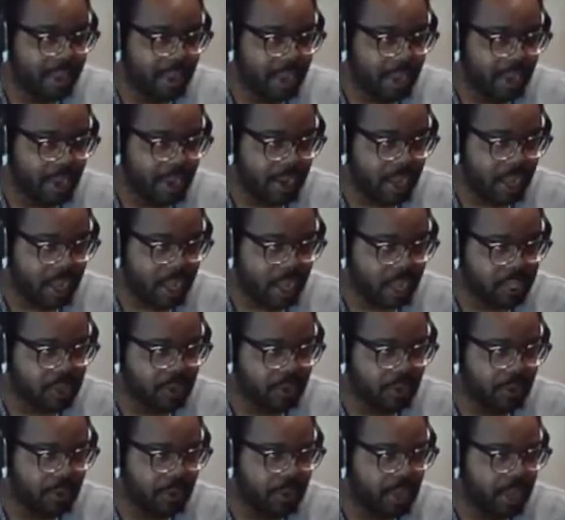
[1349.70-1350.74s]
And
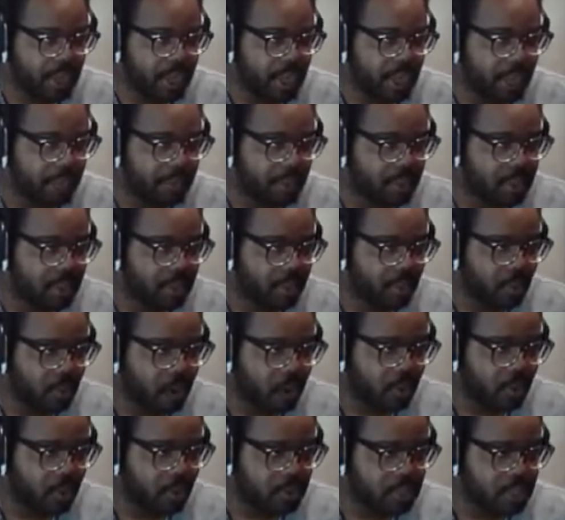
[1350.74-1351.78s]
also, most of the
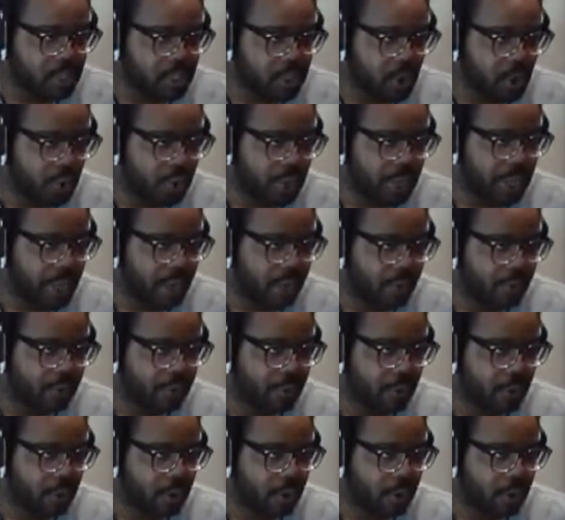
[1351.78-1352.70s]
wrong warps don't count